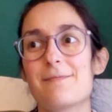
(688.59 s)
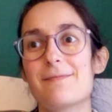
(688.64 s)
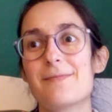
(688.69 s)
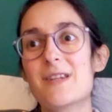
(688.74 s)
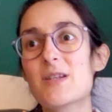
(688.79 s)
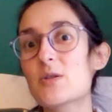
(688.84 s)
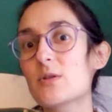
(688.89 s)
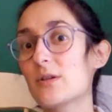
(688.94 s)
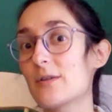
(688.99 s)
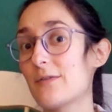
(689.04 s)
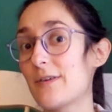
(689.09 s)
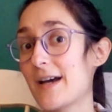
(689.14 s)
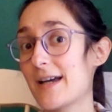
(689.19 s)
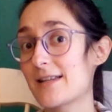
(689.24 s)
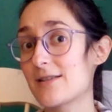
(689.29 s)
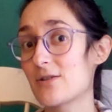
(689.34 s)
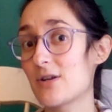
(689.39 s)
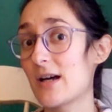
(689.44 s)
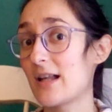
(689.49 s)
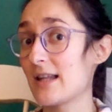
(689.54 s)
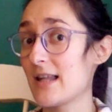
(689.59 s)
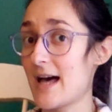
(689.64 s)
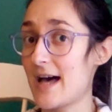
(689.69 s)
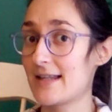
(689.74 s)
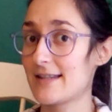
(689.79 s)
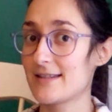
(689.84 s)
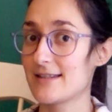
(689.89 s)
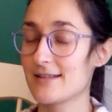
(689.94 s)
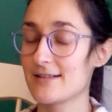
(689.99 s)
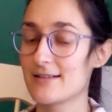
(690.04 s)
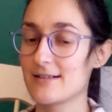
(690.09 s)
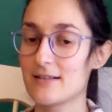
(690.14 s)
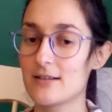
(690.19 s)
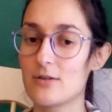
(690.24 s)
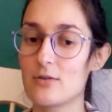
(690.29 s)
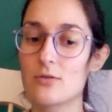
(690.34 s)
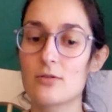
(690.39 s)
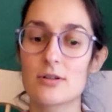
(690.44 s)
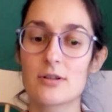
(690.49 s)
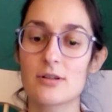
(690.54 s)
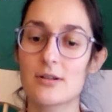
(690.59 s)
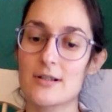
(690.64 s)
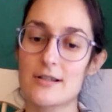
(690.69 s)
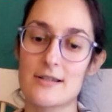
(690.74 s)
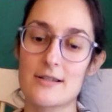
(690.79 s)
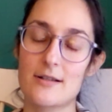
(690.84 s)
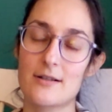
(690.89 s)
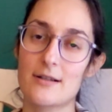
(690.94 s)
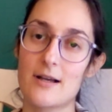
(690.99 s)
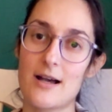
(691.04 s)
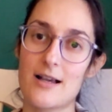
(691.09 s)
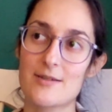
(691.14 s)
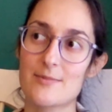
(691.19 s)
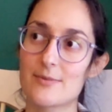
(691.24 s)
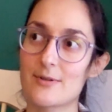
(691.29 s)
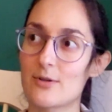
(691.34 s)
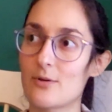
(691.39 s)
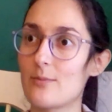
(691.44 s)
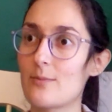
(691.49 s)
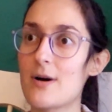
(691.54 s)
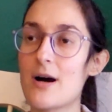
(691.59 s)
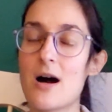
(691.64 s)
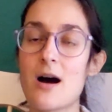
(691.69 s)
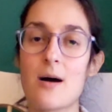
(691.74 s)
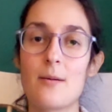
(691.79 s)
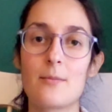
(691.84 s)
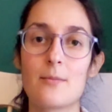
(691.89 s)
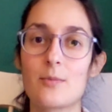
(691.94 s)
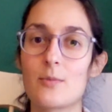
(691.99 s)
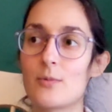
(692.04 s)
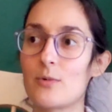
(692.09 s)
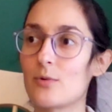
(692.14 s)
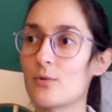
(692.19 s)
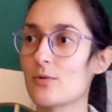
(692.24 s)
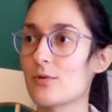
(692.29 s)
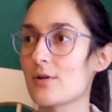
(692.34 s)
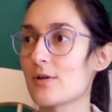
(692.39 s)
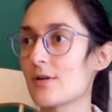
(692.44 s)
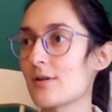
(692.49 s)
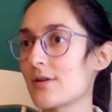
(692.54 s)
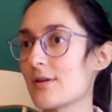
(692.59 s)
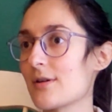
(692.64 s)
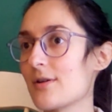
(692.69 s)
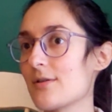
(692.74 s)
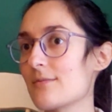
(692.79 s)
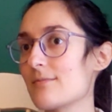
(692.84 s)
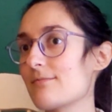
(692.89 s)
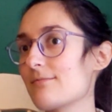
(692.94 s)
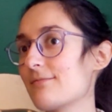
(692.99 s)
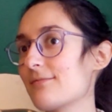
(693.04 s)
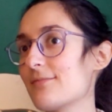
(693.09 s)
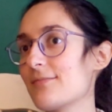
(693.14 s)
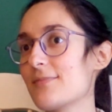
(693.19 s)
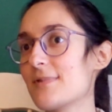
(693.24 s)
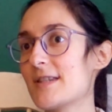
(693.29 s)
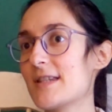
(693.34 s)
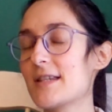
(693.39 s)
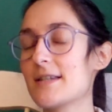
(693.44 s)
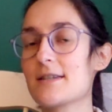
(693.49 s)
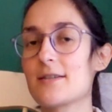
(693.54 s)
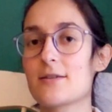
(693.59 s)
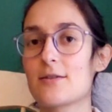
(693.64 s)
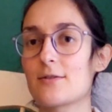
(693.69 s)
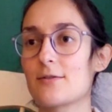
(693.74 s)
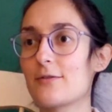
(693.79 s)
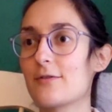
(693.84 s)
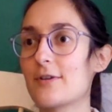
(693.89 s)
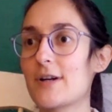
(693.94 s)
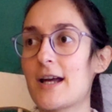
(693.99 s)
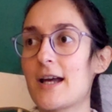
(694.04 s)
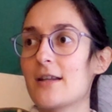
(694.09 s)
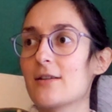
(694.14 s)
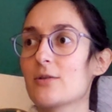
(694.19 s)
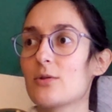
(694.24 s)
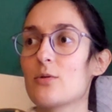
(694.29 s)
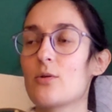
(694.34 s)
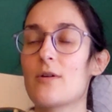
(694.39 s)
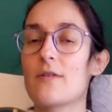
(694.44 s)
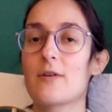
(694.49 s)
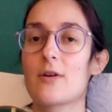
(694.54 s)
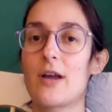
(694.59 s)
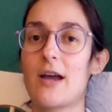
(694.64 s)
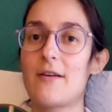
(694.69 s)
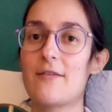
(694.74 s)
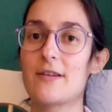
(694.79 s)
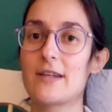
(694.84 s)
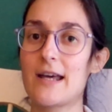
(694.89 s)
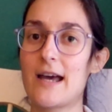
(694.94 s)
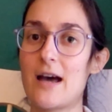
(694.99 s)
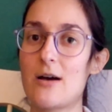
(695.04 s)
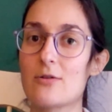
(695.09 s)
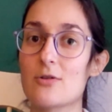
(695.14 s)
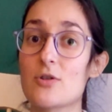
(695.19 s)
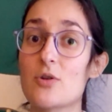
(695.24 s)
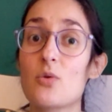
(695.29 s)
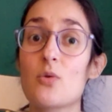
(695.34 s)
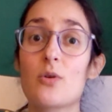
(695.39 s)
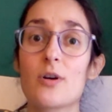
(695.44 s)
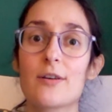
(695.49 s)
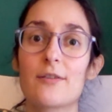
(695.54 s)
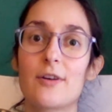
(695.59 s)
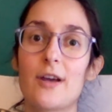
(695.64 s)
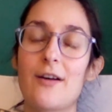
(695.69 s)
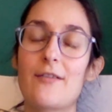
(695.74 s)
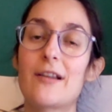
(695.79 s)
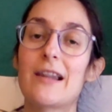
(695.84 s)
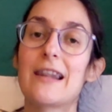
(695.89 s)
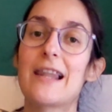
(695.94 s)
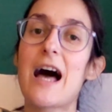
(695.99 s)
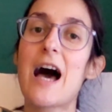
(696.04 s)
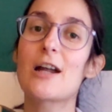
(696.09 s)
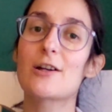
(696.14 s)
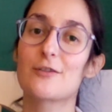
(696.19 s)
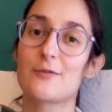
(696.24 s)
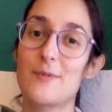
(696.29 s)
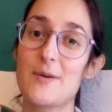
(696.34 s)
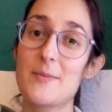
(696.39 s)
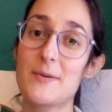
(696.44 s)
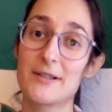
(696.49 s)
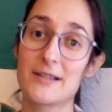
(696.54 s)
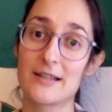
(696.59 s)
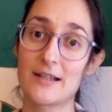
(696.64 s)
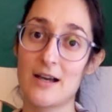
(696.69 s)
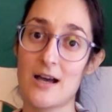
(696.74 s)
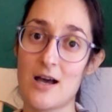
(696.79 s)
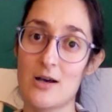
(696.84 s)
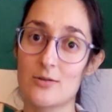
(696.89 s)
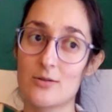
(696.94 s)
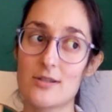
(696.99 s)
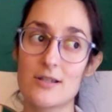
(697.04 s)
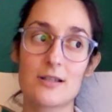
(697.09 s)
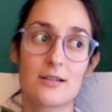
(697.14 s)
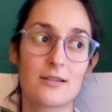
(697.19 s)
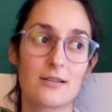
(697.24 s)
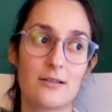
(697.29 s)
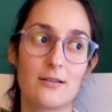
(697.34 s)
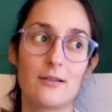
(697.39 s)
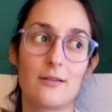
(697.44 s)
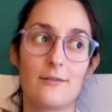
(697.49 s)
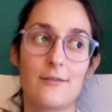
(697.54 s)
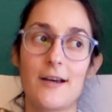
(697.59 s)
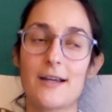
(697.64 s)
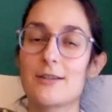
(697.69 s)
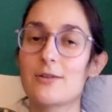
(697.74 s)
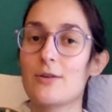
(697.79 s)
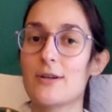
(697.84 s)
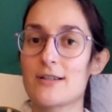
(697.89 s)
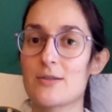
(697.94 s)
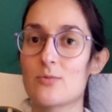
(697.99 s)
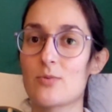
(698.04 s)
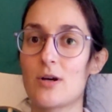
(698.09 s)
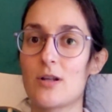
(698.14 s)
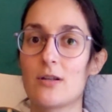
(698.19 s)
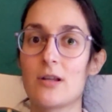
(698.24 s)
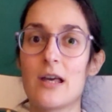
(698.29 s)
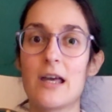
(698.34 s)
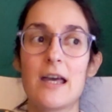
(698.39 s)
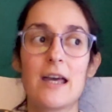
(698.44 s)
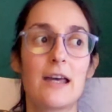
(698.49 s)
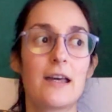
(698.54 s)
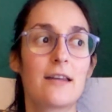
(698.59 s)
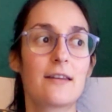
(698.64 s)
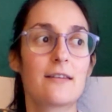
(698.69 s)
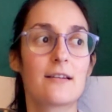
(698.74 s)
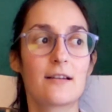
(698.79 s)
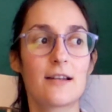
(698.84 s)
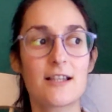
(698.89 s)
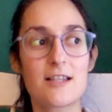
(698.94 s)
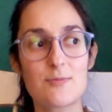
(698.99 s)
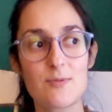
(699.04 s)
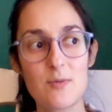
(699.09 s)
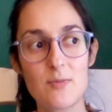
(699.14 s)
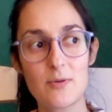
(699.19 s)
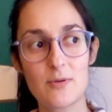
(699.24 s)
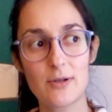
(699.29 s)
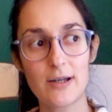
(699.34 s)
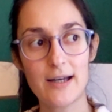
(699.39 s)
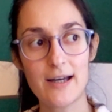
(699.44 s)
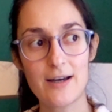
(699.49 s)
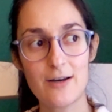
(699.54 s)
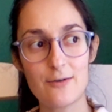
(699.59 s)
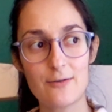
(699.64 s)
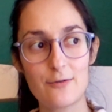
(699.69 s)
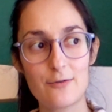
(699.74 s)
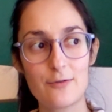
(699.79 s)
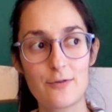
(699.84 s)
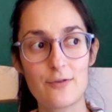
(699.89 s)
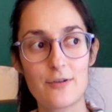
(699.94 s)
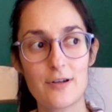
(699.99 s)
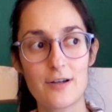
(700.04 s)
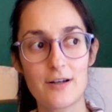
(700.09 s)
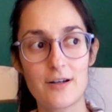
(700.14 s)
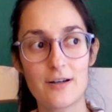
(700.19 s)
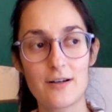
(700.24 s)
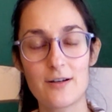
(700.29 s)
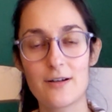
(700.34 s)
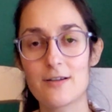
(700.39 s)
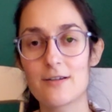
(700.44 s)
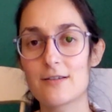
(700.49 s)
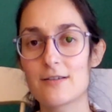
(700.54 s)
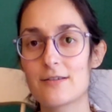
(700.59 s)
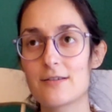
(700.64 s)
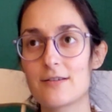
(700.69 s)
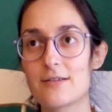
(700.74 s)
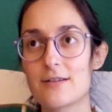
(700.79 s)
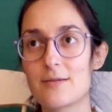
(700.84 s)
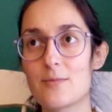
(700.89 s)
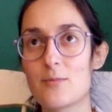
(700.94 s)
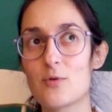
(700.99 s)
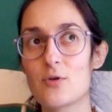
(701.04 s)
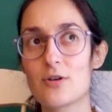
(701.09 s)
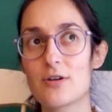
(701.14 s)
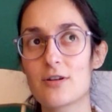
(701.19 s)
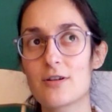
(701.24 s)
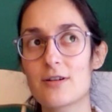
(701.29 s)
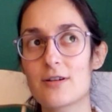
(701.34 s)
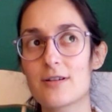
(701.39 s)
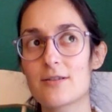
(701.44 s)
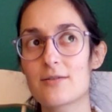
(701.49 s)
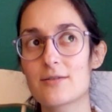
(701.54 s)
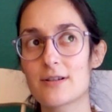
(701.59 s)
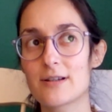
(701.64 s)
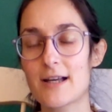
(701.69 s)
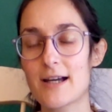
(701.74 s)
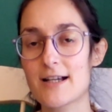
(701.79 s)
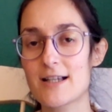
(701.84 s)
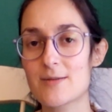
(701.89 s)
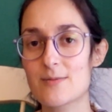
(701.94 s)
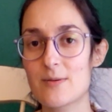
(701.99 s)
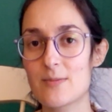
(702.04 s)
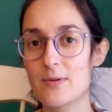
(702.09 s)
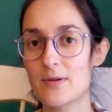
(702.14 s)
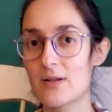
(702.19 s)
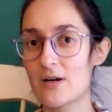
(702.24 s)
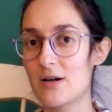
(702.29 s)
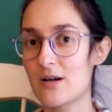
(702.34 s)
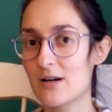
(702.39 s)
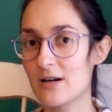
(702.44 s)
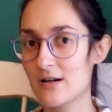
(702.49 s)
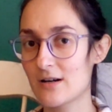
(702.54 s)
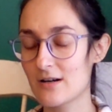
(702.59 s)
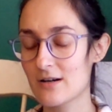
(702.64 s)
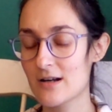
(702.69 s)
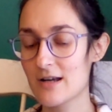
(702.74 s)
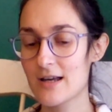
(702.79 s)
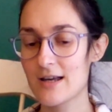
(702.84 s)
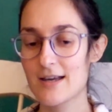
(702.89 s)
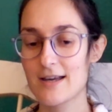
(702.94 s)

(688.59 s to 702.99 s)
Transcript: this will affect you a lot. Or not necessarily husband, your mom, or your sister, friend, whoever you have in the house. Or if you have a lot of people in the house, it will affect you as well. The less people you have, the more relaxed people are,